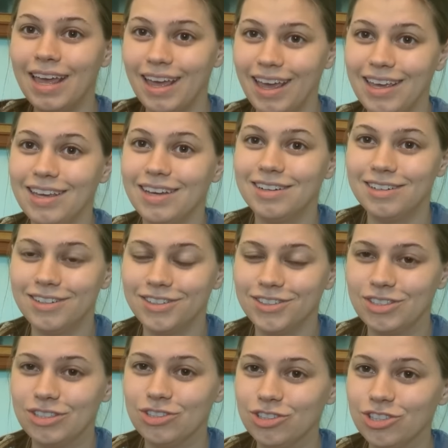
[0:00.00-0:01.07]
Hey y'all,
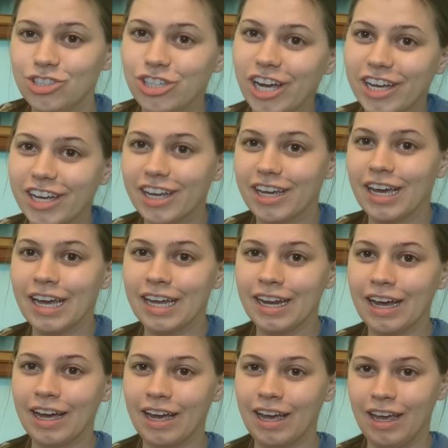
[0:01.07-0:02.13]
so just checking in,
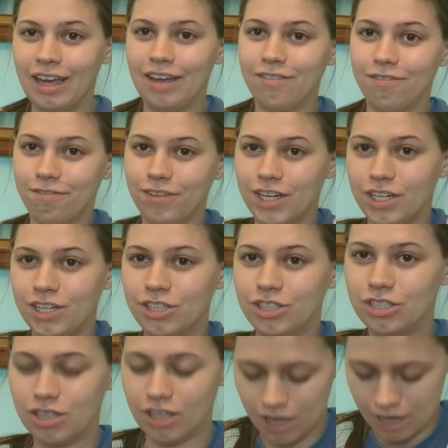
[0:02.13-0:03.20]
I
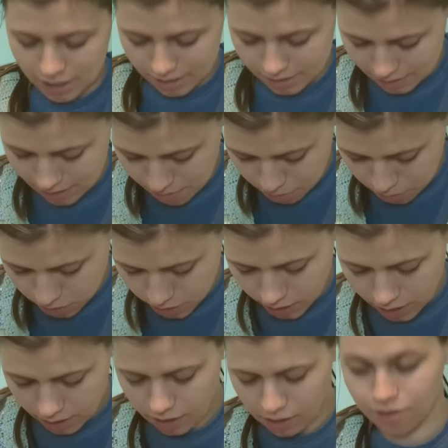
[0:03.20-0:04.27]
finished the
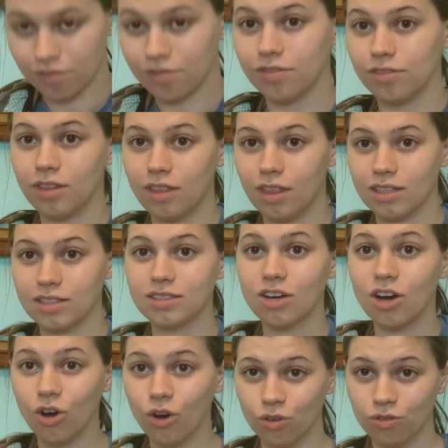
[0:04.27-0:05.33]
assembly of this
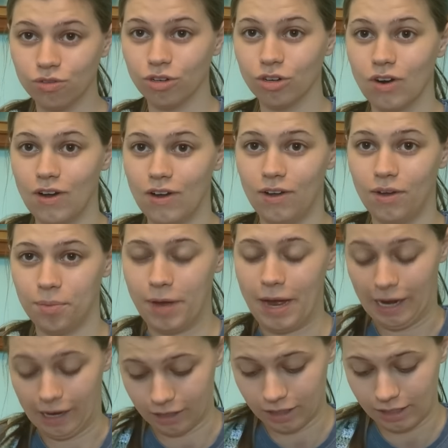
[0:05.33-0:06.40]
overall
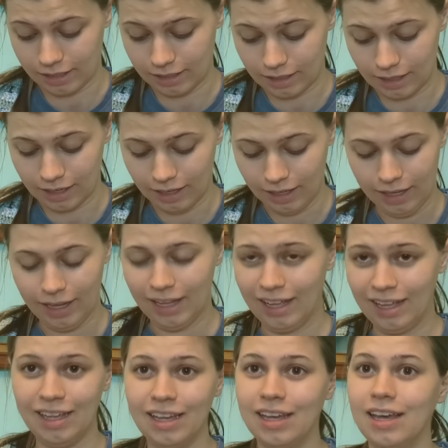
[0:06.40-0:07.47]
pattern,
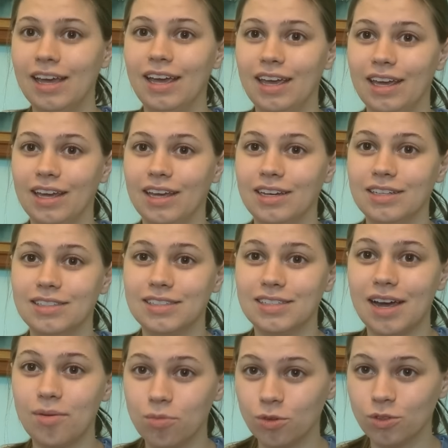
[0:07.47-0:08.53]
and
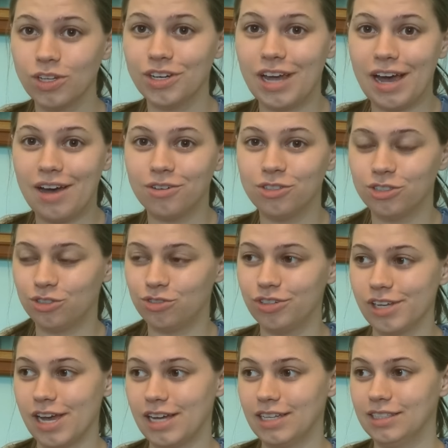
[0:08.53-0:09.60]
I'm only now just
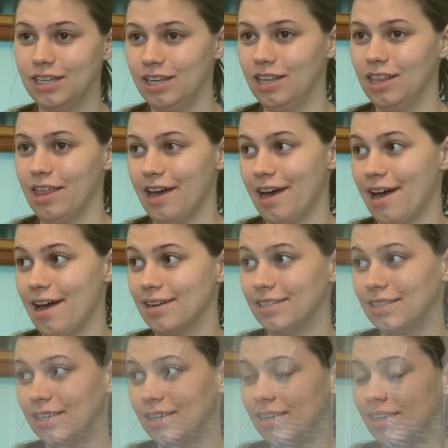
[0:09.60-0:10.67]
realizing that